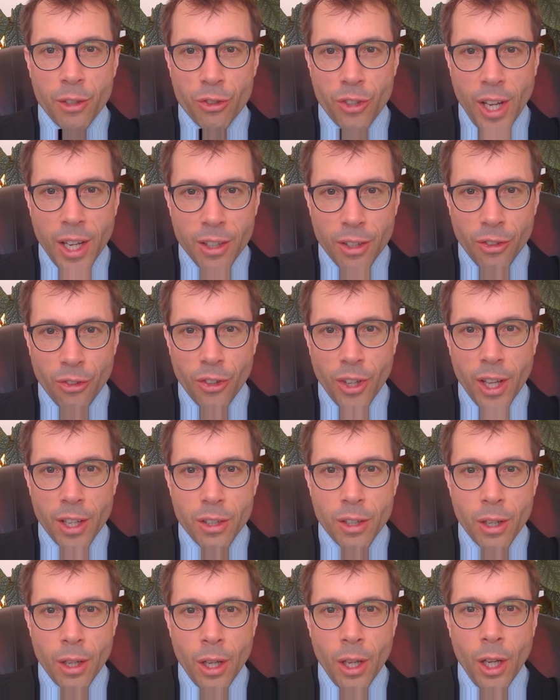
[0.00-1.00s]
data set.
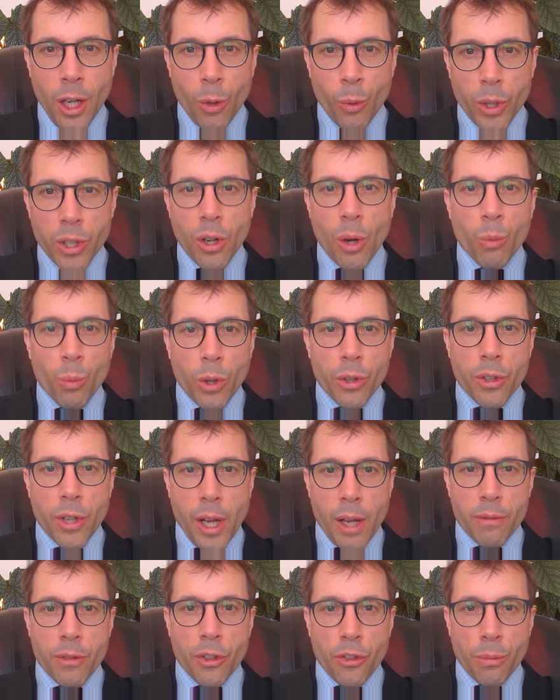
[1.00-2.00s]
We don't want to
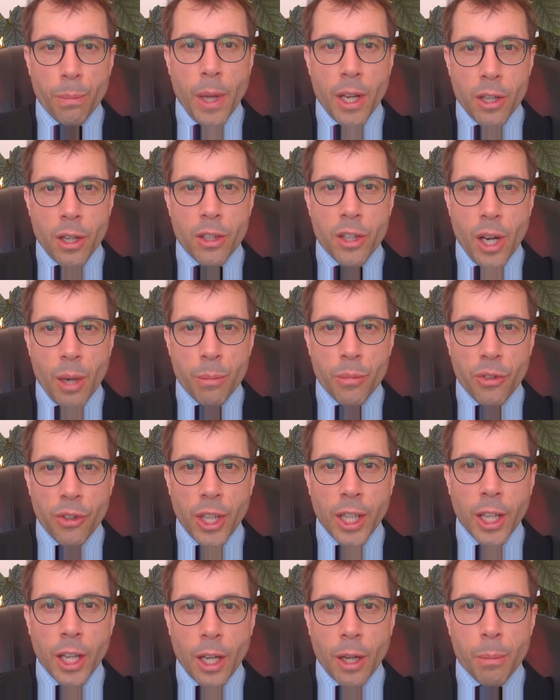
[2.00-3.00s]
have to spend our time
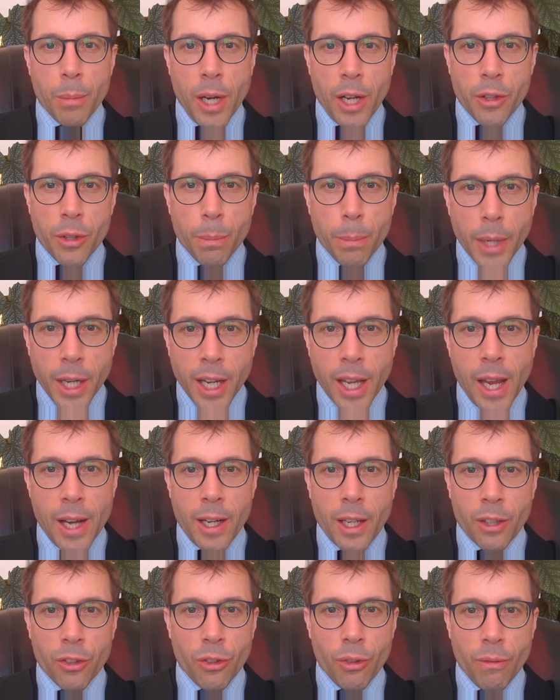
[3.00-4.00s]
thinking about the
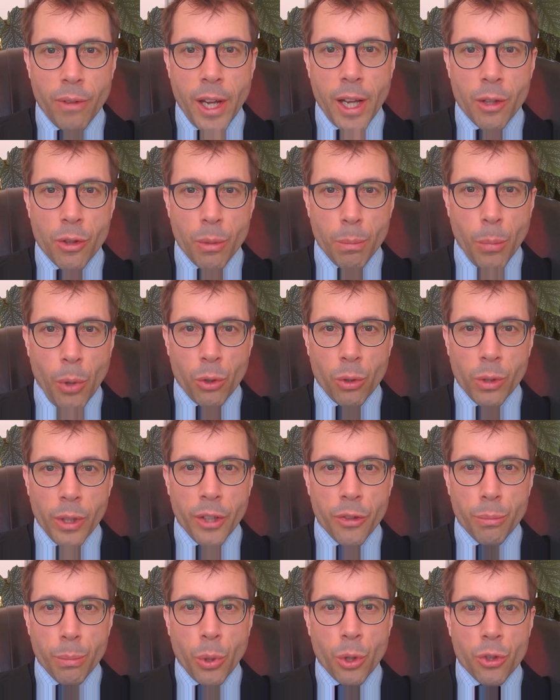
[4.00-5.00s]
mechanics of how the model
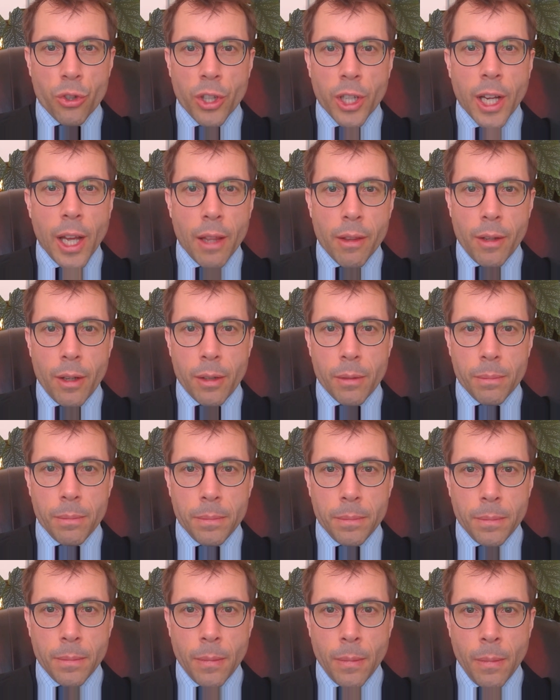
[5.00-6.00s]
is put together.
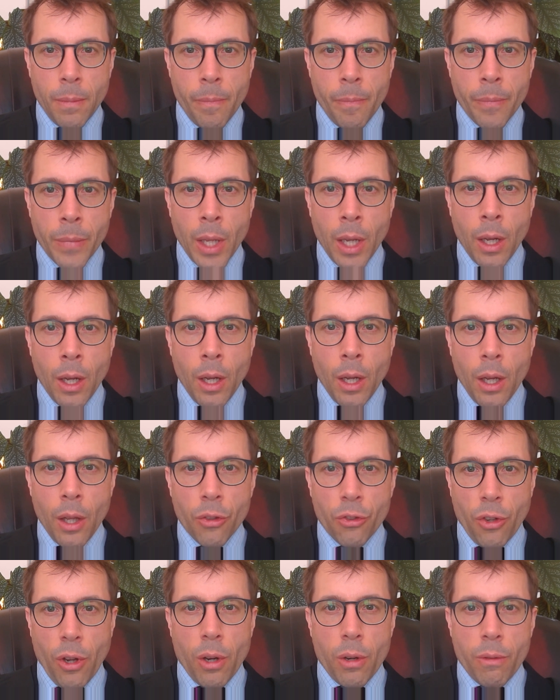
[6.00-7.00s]

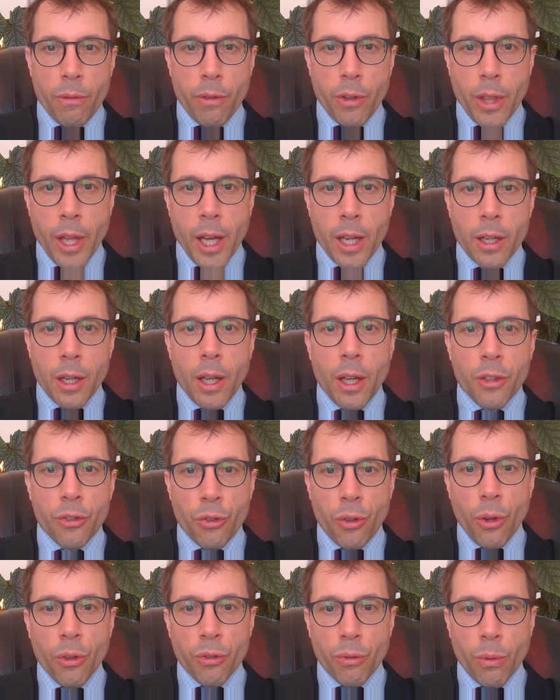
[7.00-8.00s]
So for that,
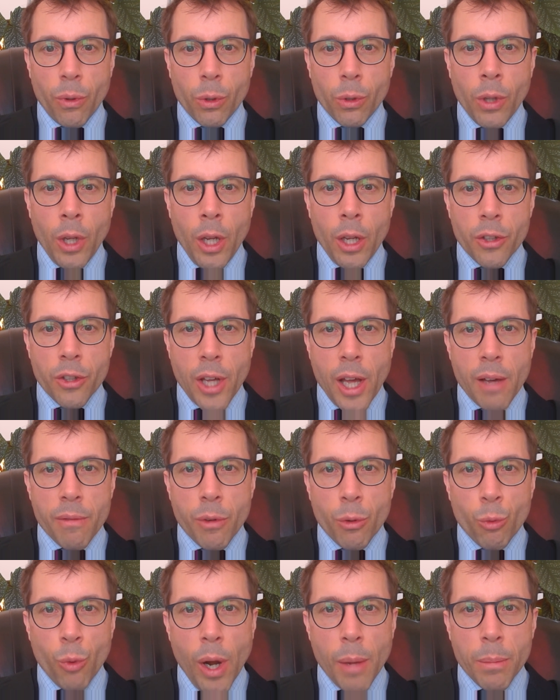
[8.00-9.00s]
it's useful to have a
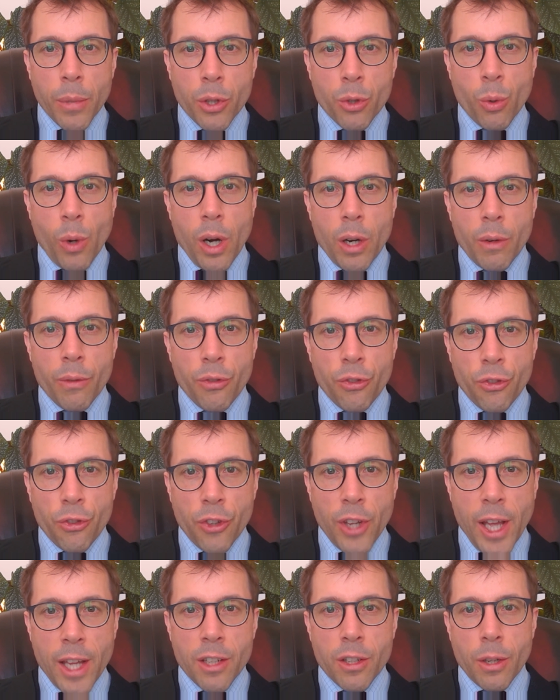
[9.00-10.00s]
repertoire of
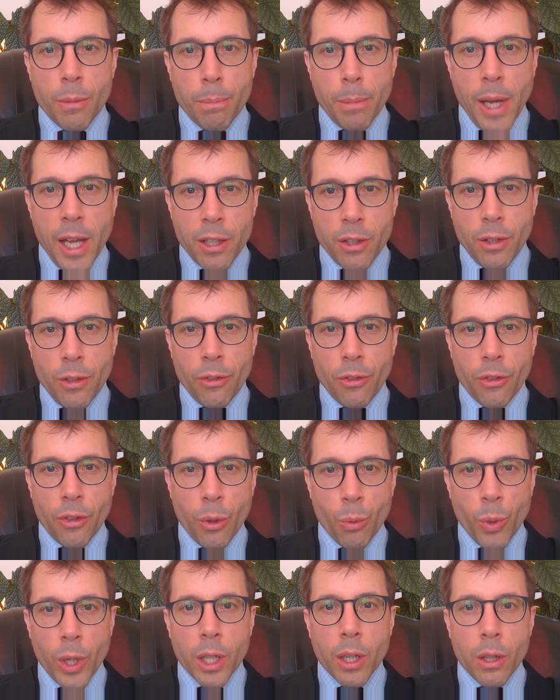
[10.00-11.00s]
standard patterns that
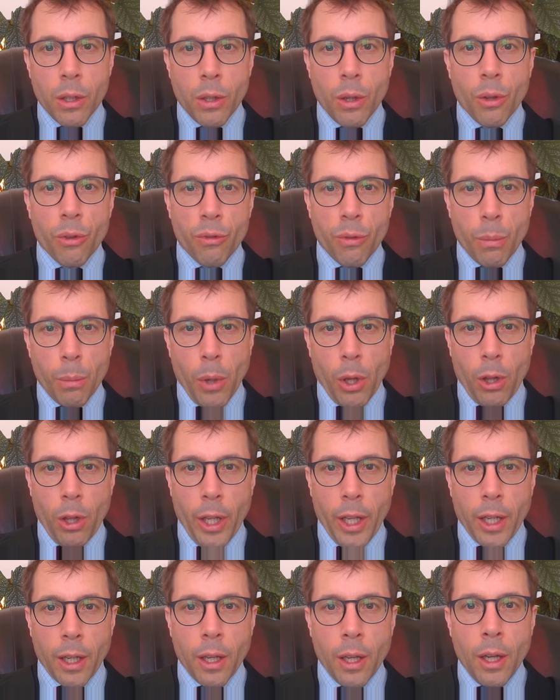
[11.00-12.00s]
we can use for
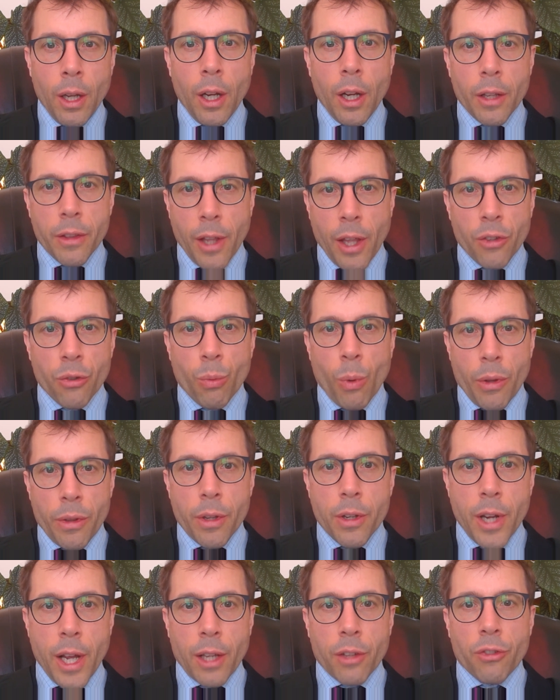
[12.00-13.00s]
modeling. And that's what the
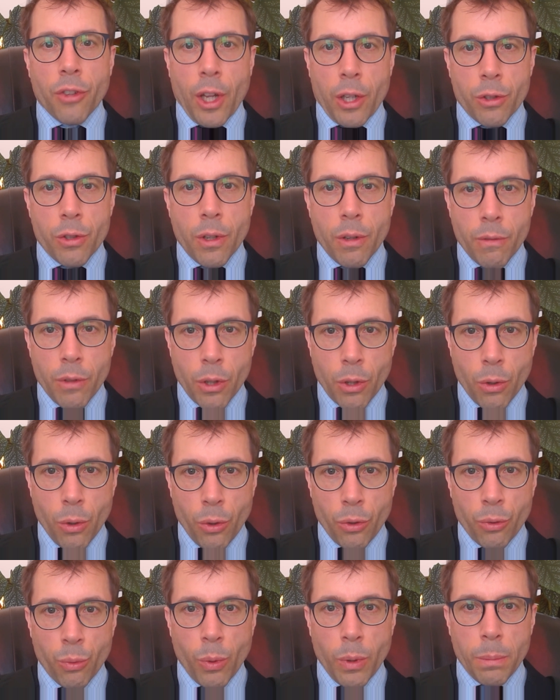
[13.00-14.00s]
next section of the
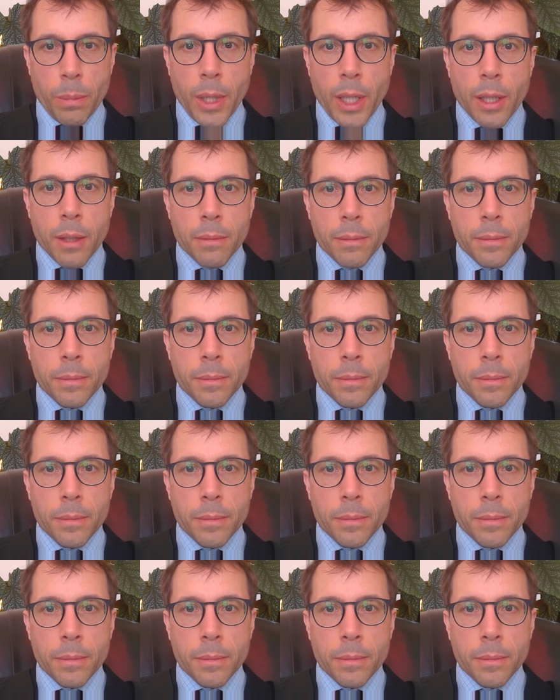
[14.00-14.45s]
course will be.